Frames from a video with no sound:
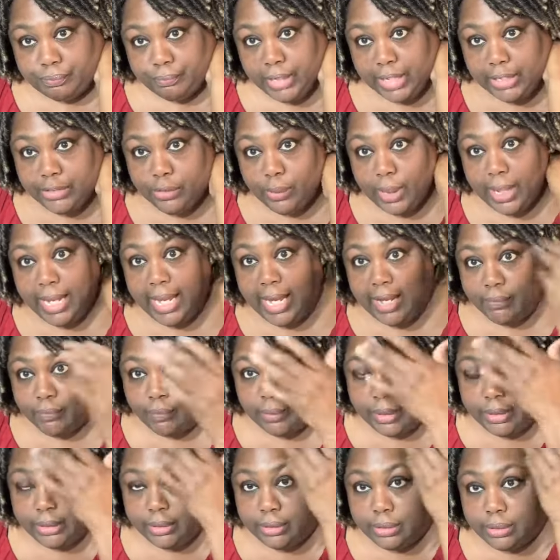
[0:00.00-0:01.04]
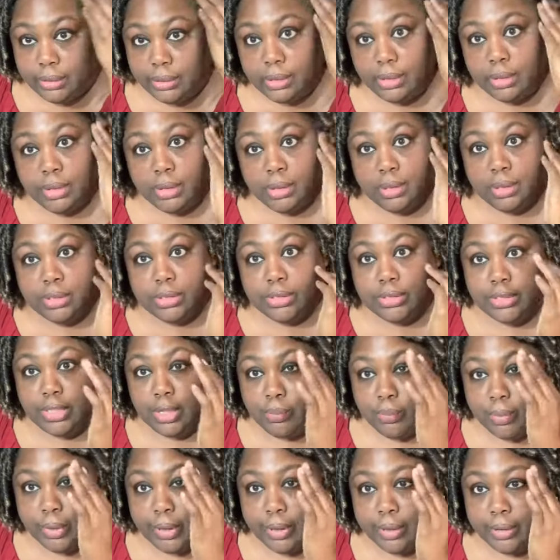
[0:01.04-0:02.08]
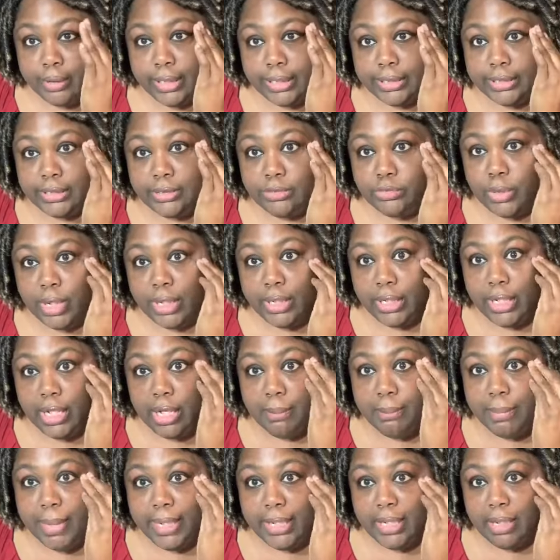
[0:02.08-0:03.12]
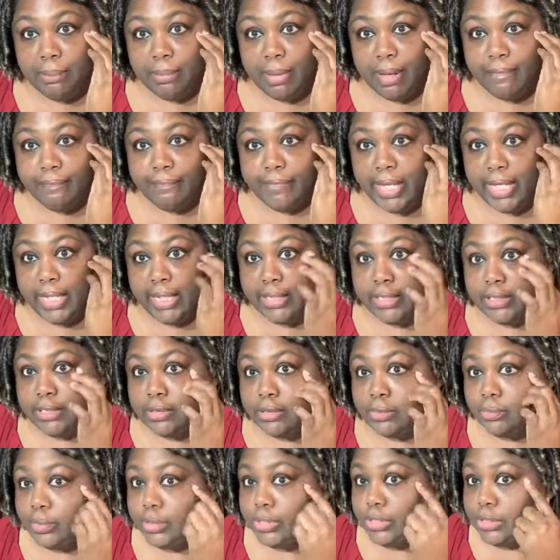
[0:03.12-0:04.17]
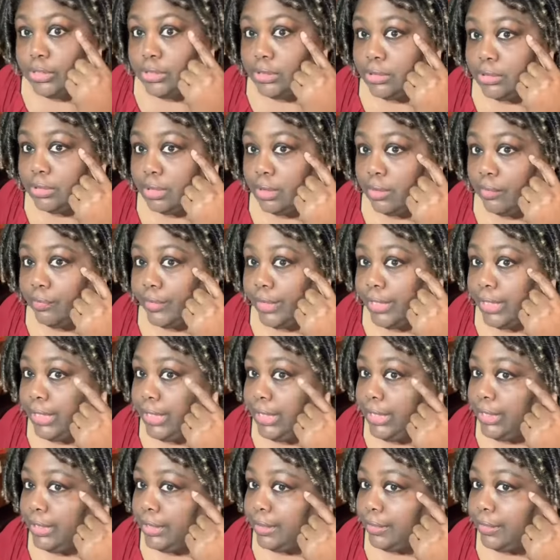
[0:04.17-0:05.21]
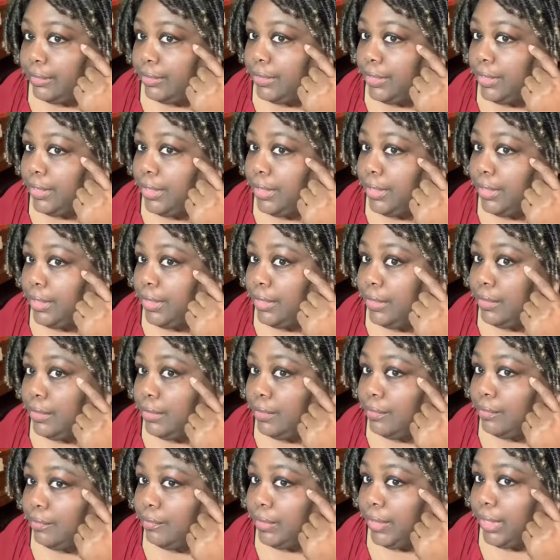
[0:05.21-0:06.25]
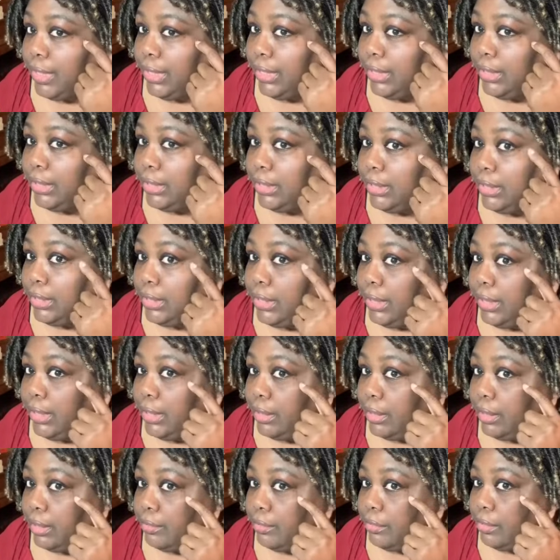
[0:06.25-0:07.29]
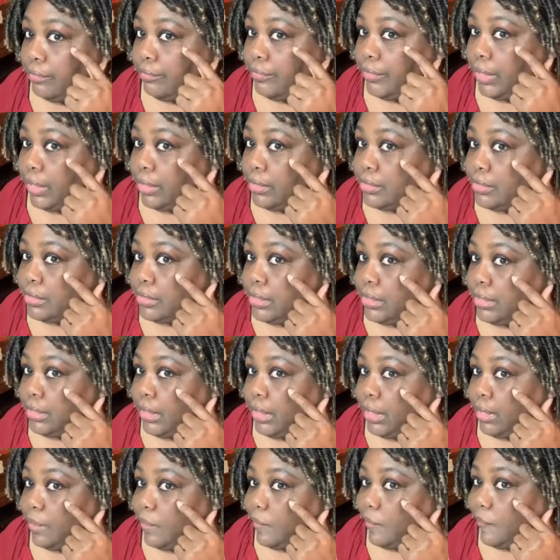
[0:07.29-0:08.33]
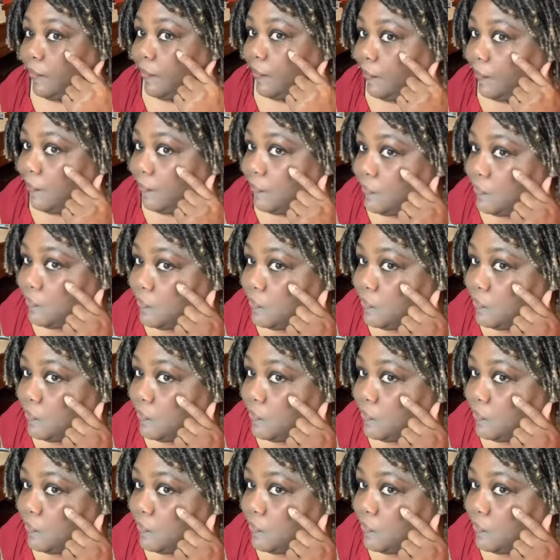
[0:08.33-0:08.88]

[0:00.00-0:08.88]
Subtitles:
I know I have one somewhere that's trying to come back in my face, which is over here, right there. I don't know if y'all see that or not.